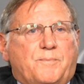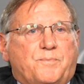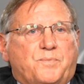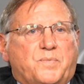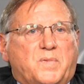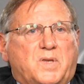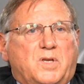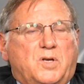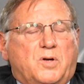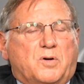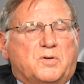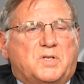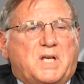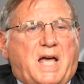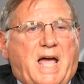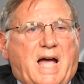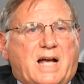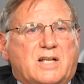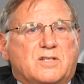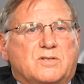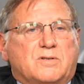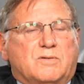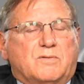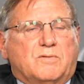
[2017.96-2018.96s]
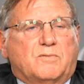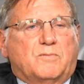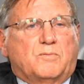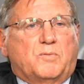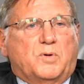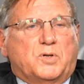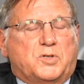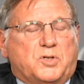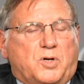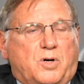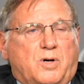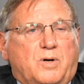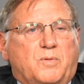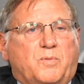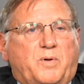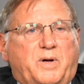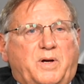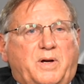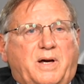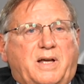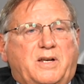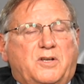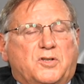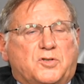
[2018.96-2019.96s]
your tax return, where
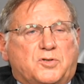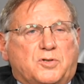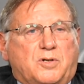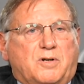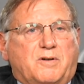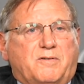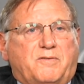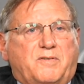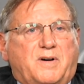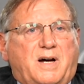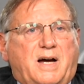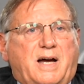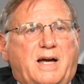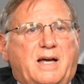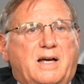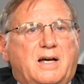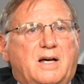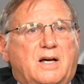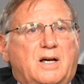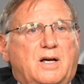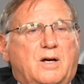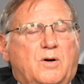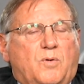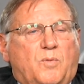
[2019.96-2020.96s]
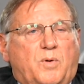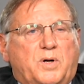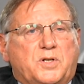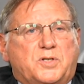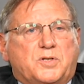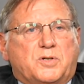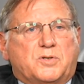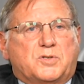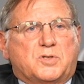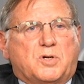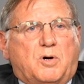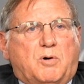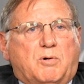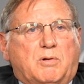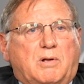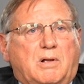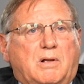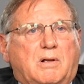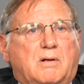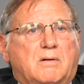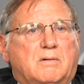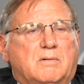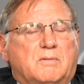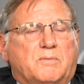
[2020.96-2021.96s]
you had to certify what your
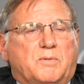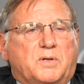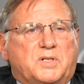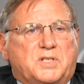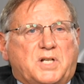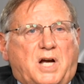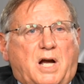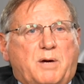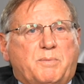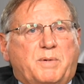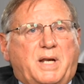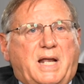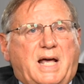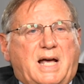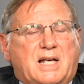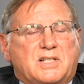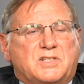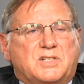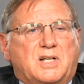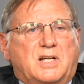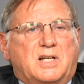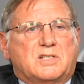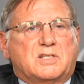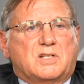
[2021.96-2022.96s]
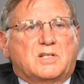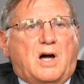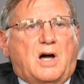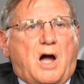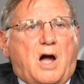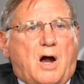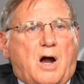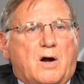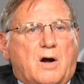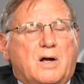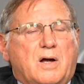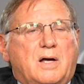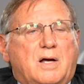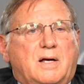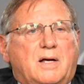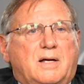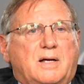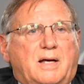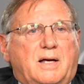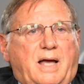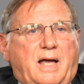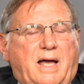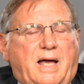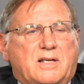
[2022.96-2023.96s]
total retirement assets are
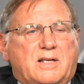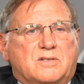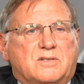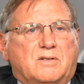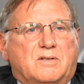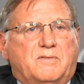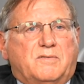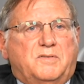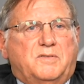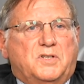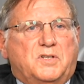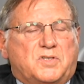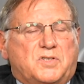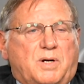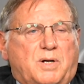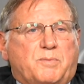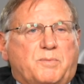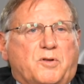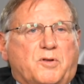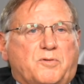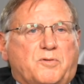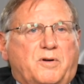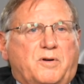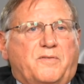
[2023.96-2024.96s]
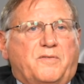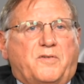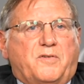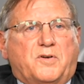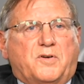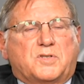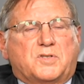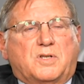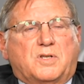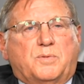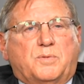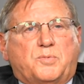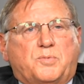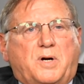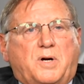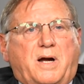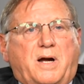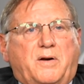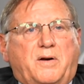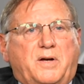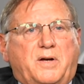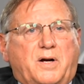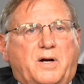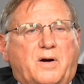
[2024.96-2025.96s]
as of December 31st of the
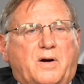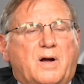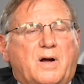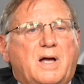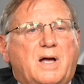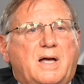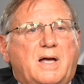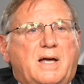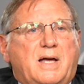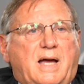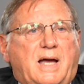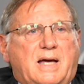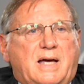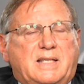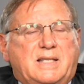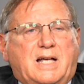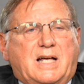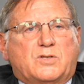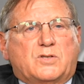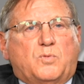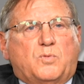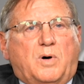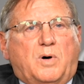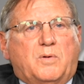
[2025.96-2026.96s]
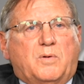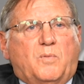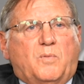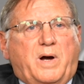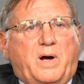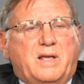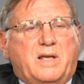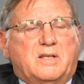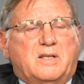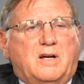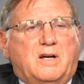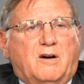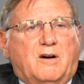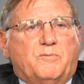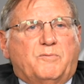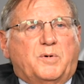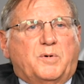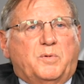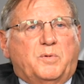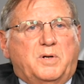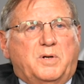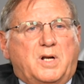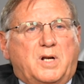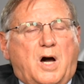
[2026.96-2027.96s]
prior year. And that's one way the
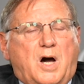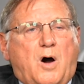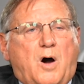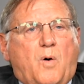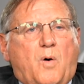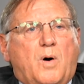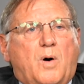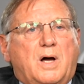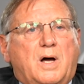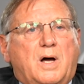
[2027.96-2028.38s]
government would know